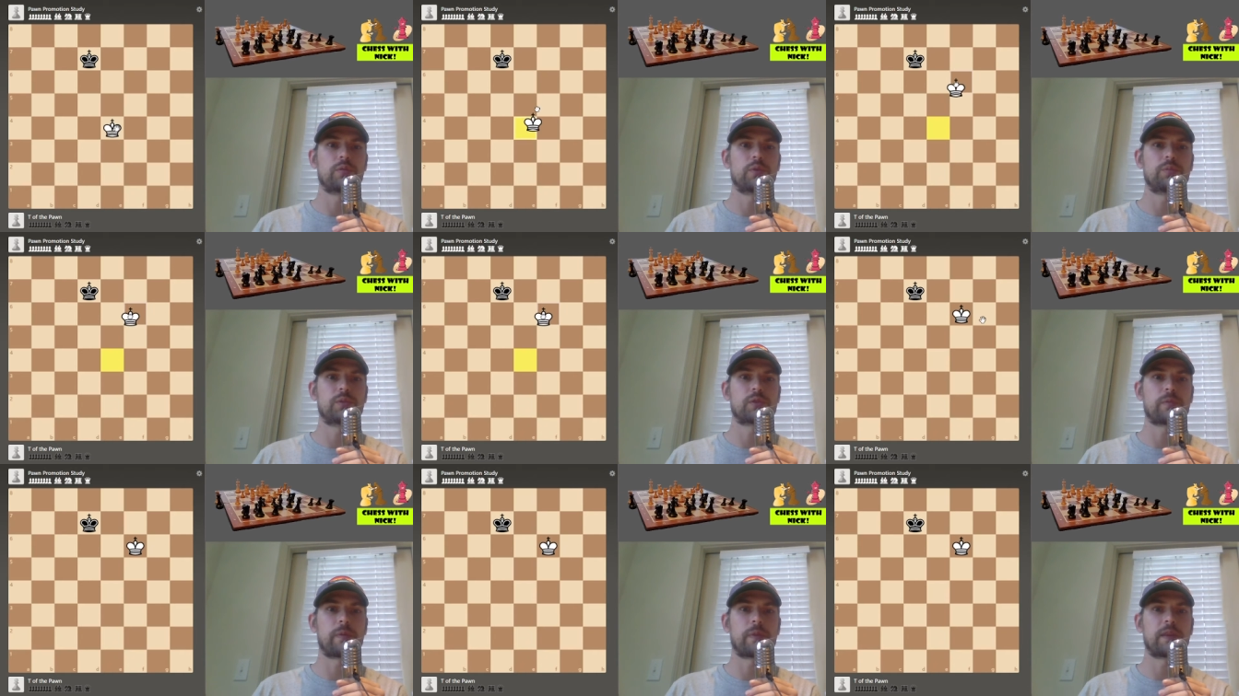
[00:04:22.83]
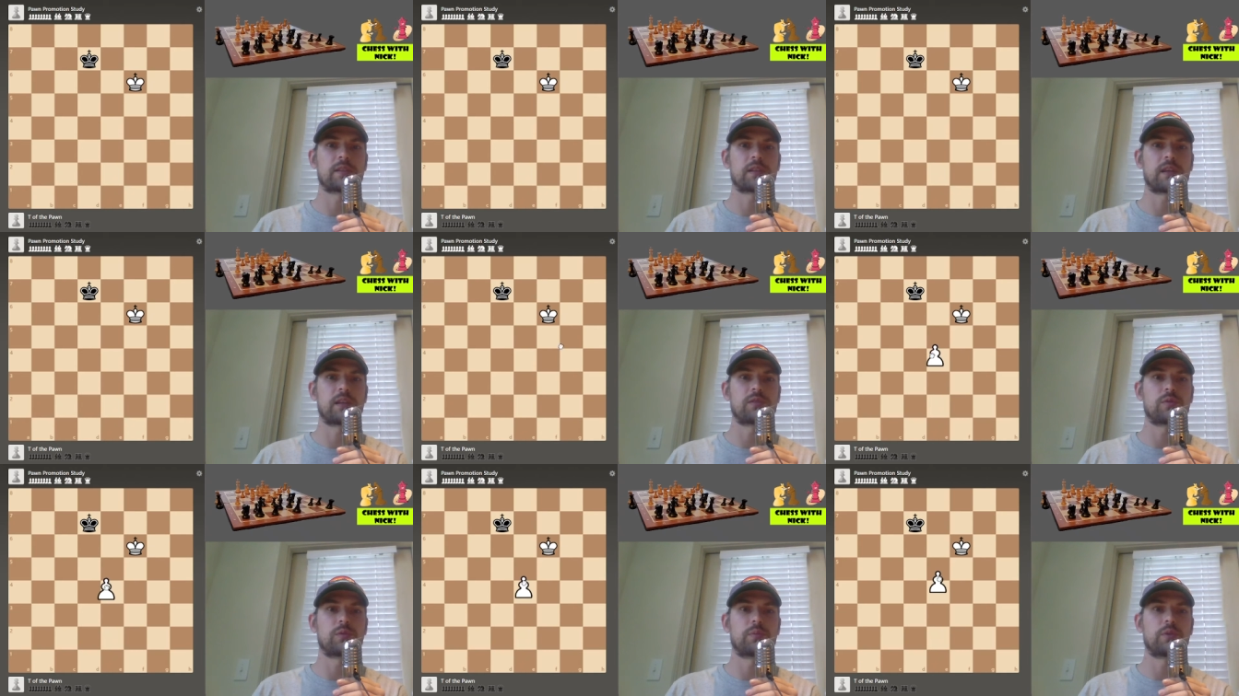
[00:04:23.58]
Whoops. In this
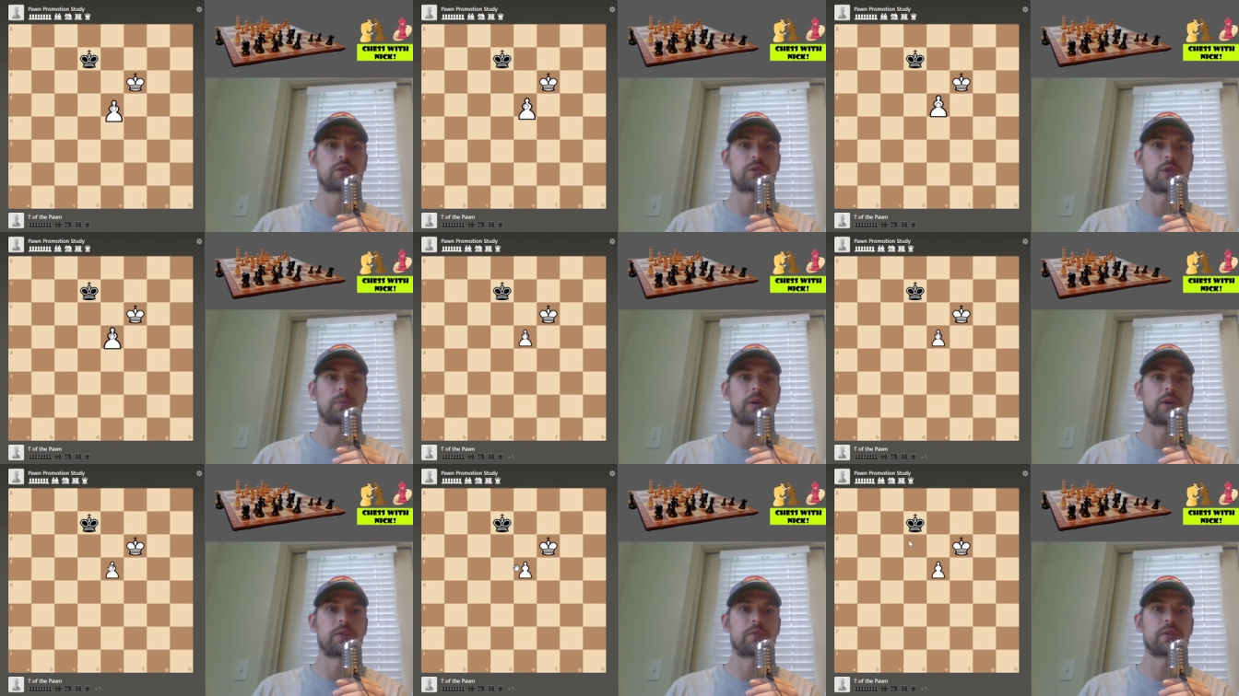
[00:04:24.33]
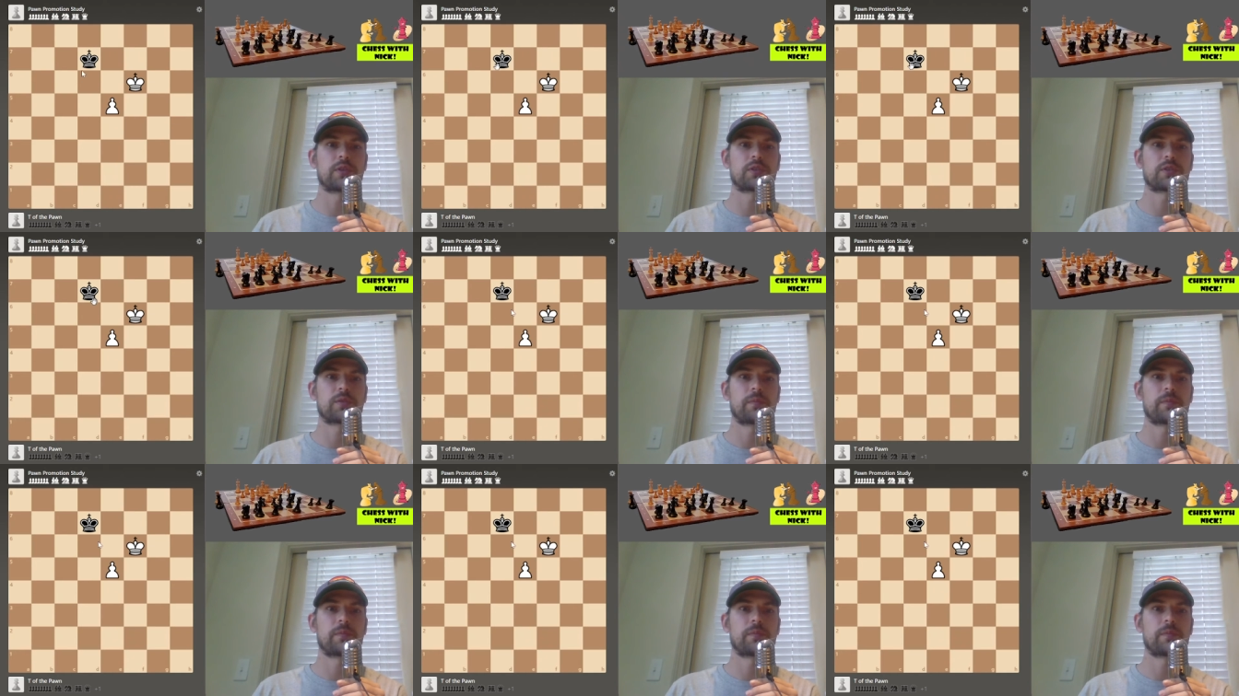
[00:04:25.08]
case, we would push our pawn first.